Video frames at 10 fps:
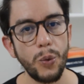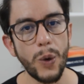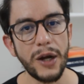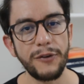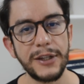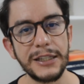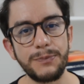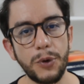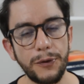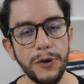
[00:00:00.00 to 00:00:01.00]
one of these
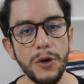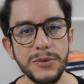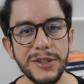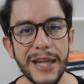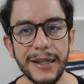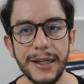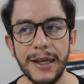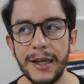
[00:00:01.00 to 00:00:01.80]
perfumes that